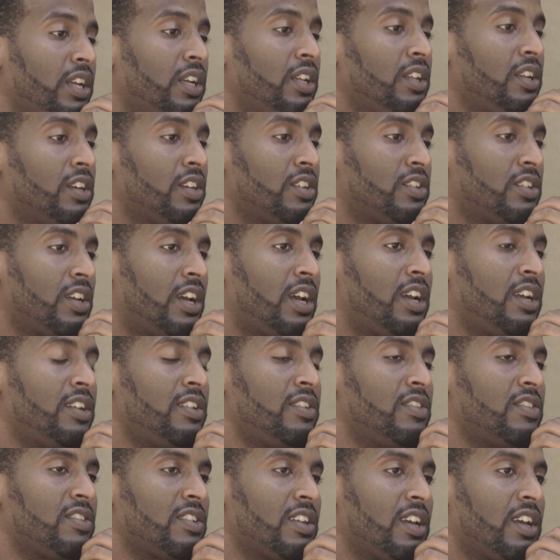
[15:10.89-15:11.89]
clear
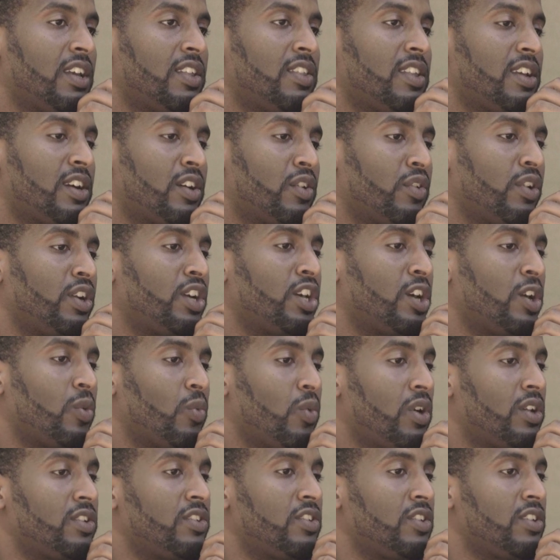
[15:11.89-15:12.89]
signs that Eritrea
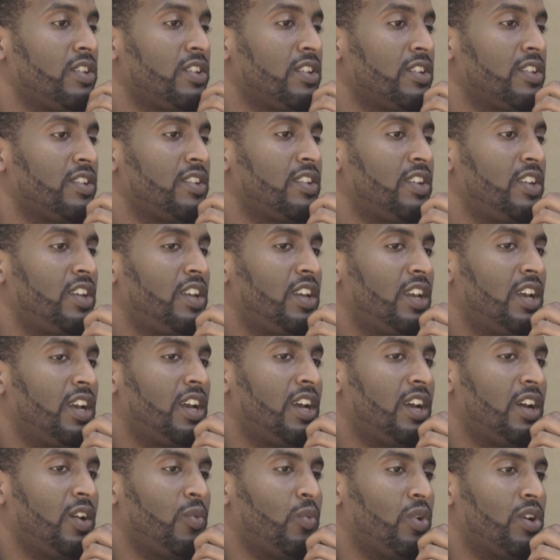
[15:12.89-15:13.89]

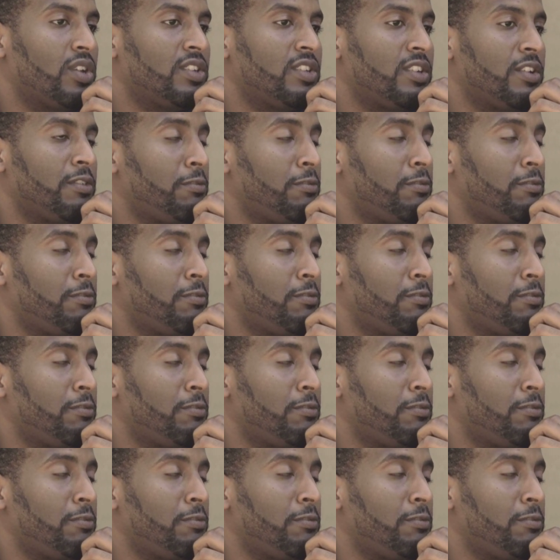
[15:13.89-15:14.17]
wants